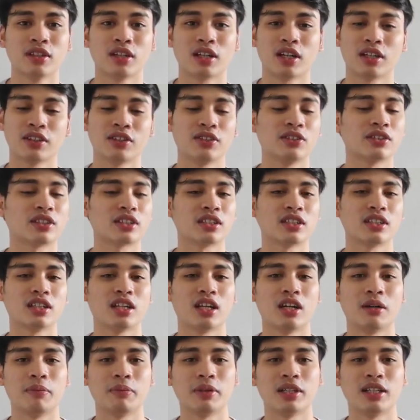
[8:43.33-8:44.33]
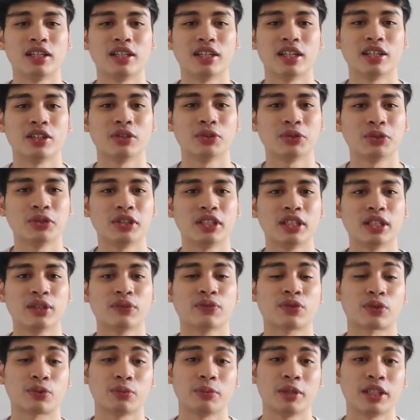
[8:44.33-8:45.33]
Atira, Emily, and Hu Ying
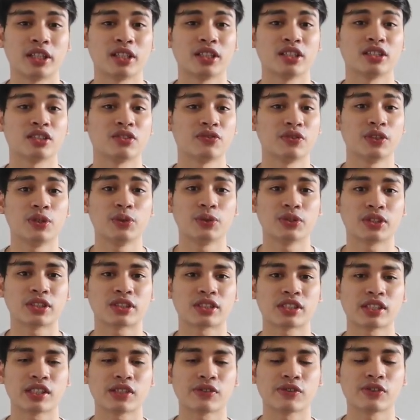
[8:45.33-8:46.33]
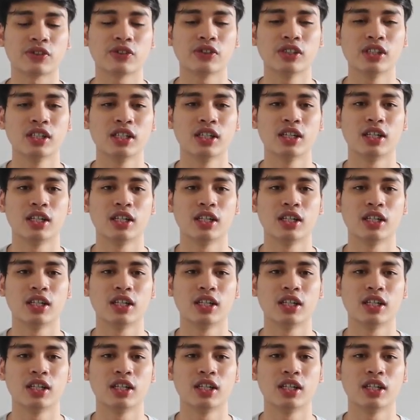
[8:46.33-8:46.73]
for making this video successful